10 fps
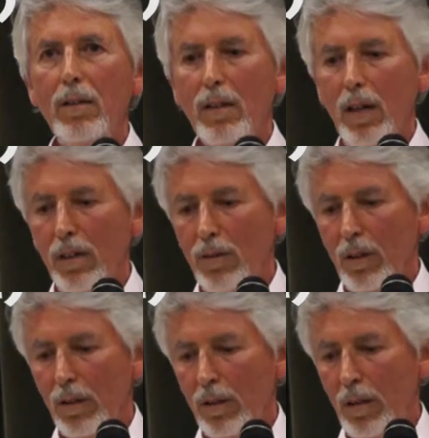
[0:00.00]

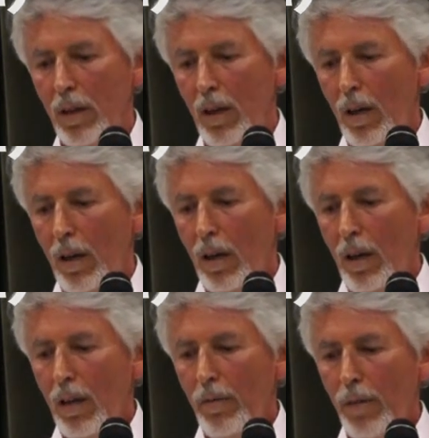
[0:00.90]
discussions.
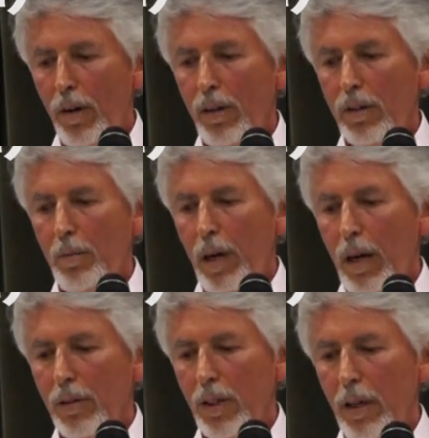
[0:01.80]
The first
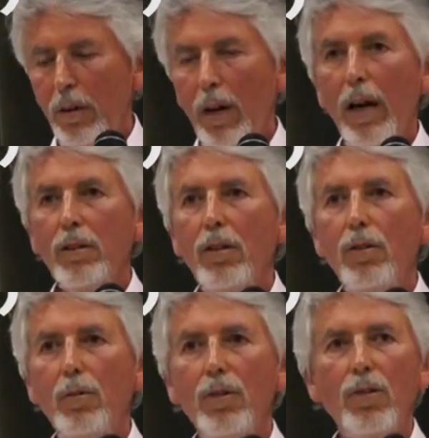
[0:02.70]
policy area has to
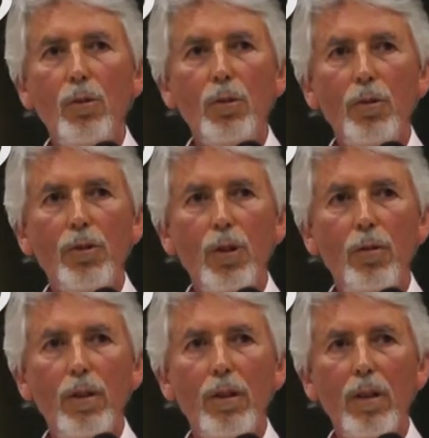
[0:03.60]
do with social
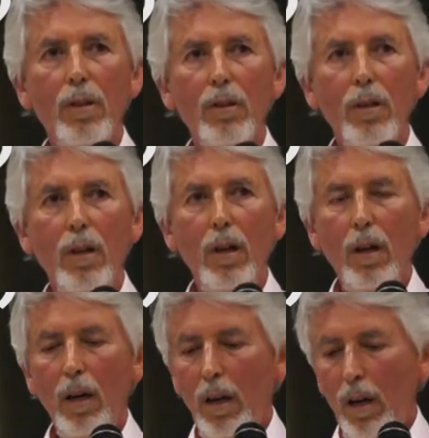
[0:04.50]
services.
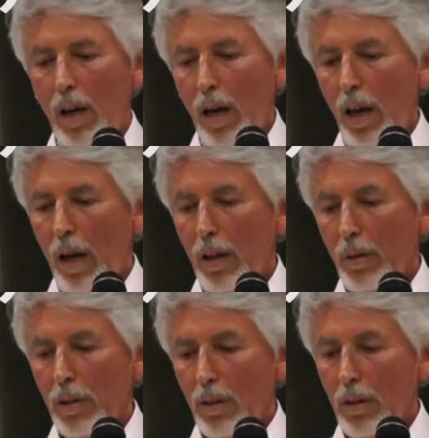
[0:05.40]
And
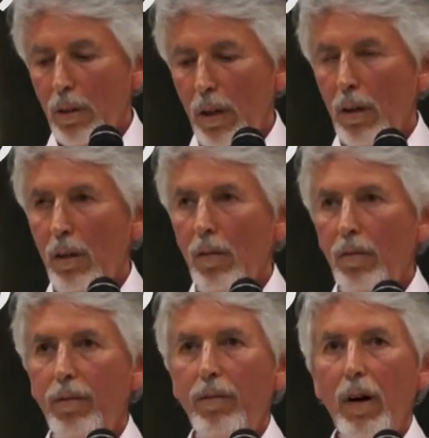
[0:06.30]
there was a good deal
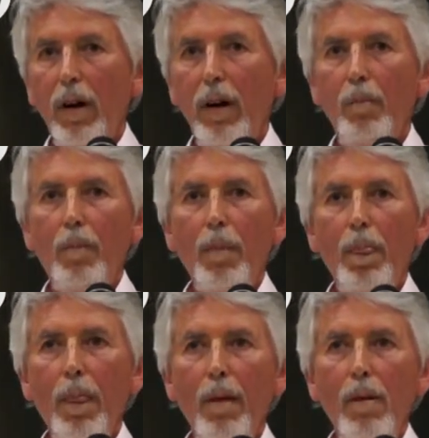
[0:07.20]
of
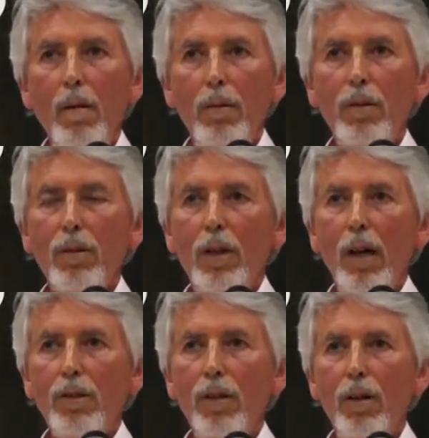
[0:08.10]

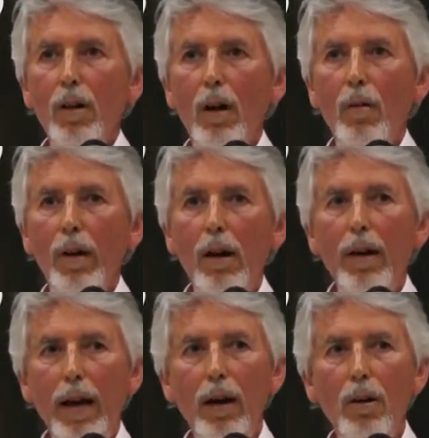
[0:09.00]
discussion
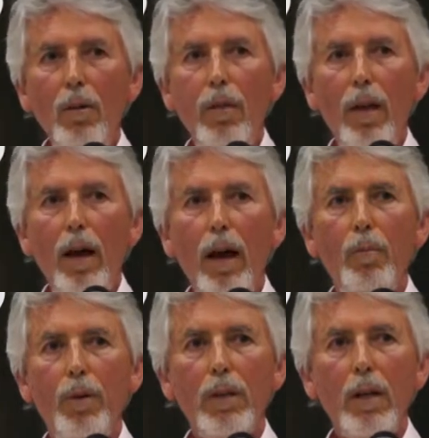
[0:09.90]
around health
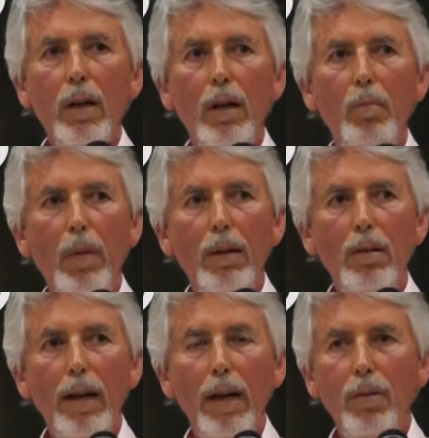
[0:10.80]
and particularly
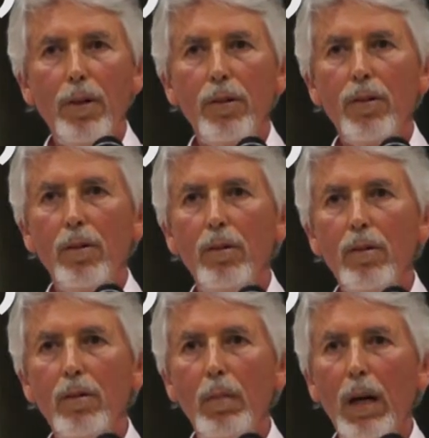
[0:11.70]
mental health
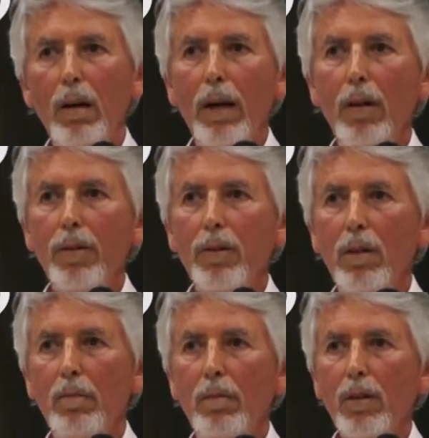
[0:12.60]
issues. Mental health is
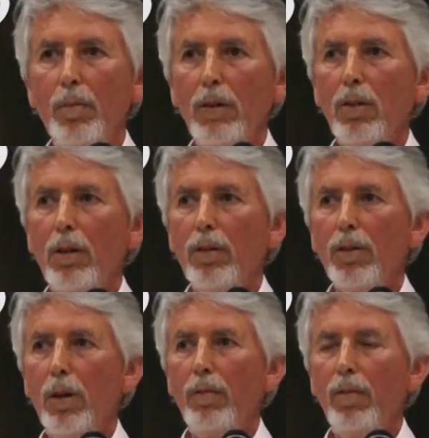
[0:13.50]
a special
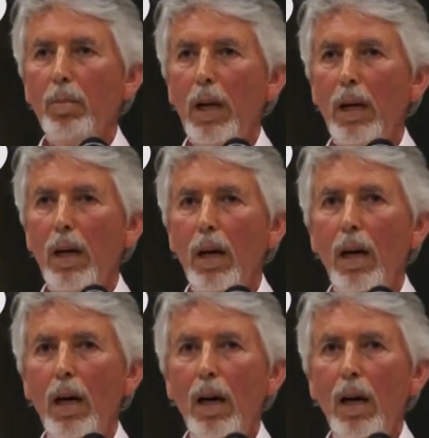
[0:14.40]
concern for me.